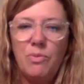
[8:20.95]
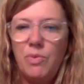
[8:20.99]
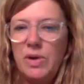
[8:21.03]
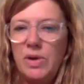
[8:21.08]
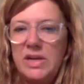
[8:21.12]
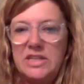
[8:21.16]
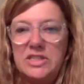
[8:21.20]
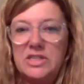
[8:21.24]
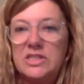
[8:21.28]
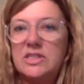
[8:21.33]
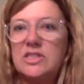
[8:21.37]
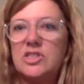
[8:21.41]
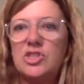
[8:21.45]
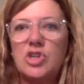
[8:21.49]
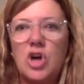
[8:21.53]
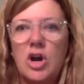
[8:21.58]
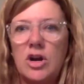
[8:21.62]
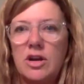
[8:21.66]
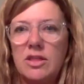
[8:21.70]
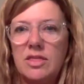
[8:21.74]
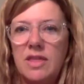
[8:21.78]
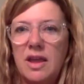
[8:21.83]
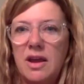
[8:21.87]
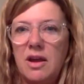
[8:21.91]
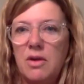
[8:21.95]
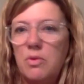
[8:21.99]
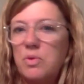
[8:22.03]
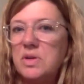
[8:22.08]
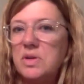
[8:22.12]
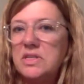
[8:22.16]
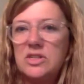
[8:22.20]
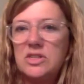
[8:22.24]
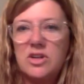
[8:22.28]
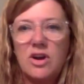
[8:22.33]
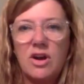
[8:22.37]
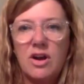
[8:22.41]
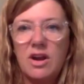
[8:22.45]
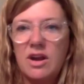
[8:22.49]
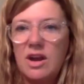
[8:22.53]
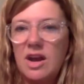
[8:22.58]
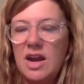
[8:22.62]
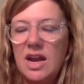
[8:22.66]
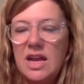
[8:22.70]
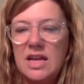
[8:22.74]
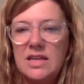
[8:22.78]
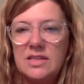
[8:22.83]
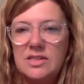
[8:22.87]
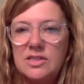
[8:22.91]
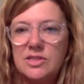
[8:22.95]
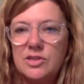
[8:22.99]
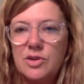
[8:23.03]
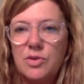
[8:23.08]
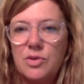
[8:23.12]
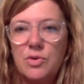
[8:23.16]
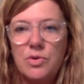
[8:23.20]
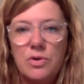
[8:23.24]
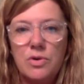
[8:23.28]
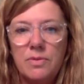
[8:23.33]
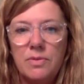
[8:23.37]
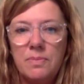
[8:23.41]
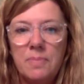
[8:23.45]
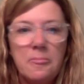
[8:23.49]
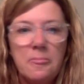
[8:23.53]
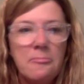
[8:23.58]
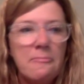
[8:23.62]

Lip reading: we just started there. We started at his school.